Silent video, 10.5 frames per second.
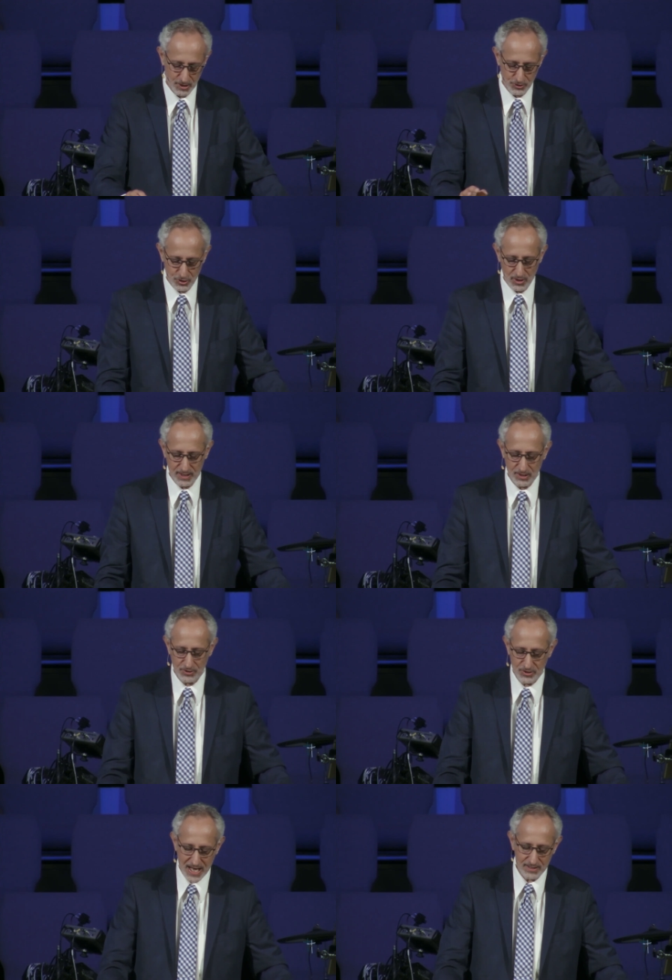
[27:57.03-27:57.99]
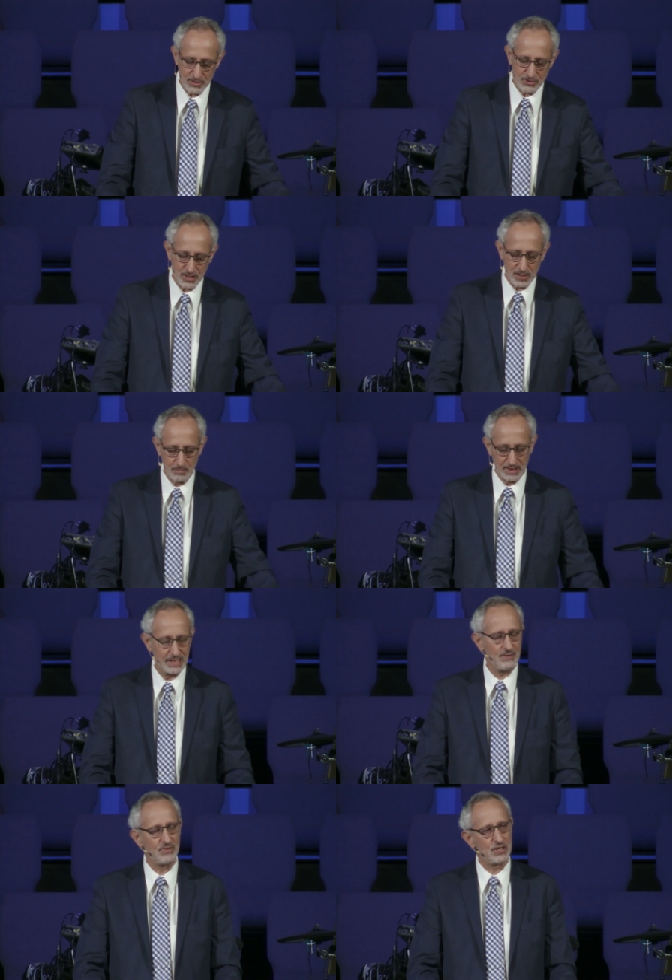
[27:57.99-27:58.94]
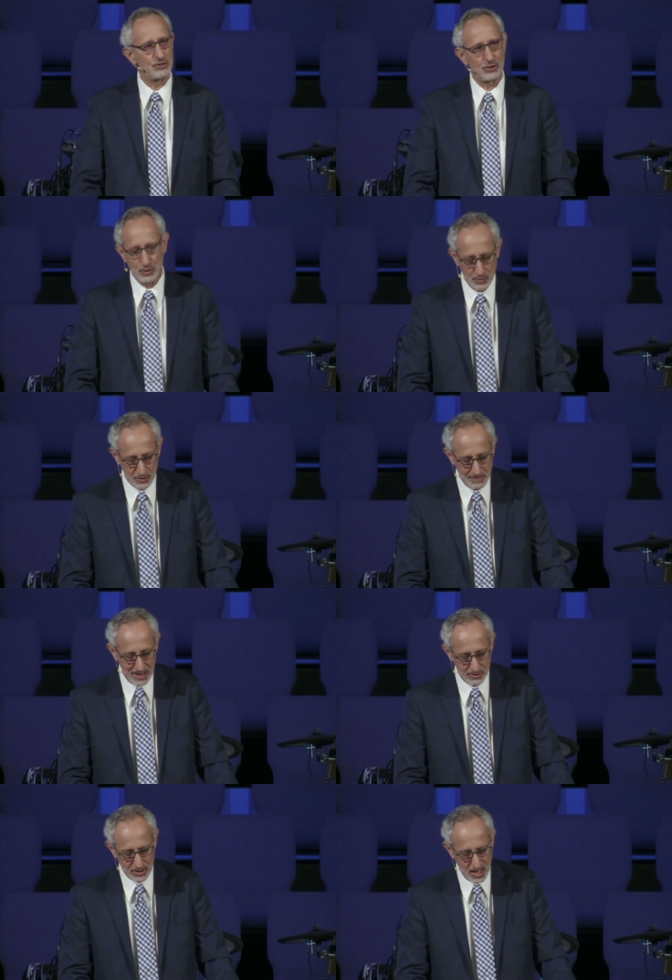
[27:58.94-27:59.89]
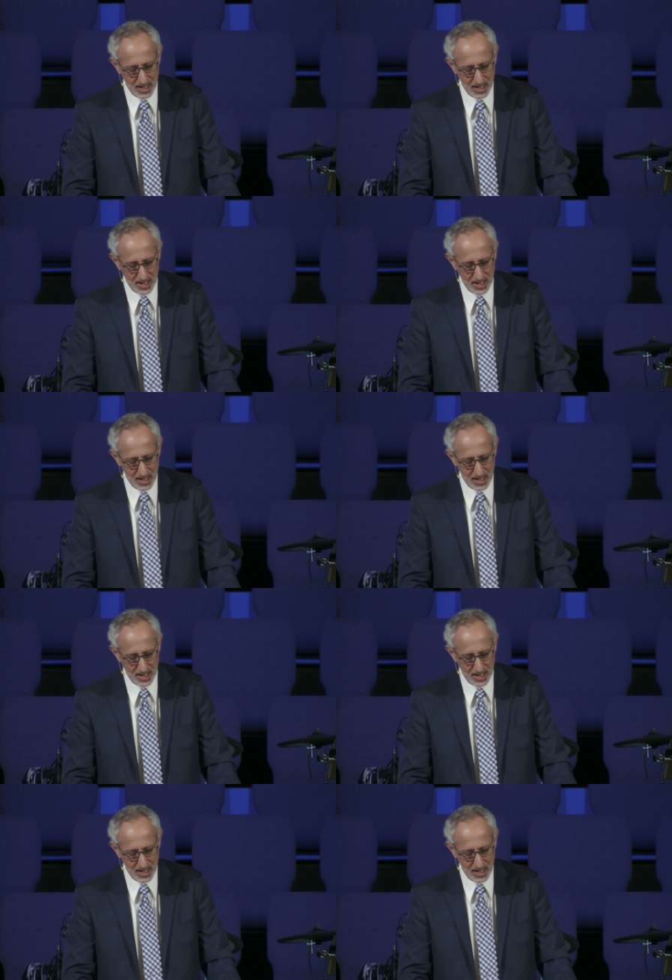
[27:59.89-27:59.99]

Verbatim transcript: concerning this tendency to believe these truths about